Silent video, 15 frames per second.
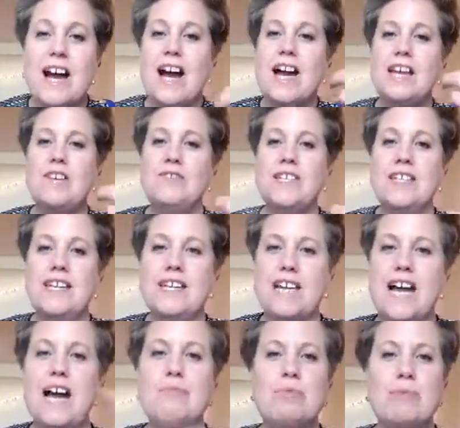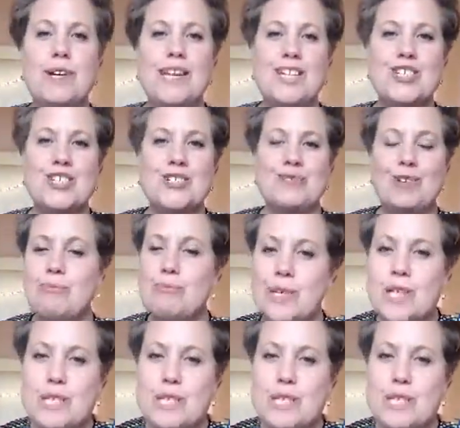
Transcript: I lived in England. I'm British. Well, British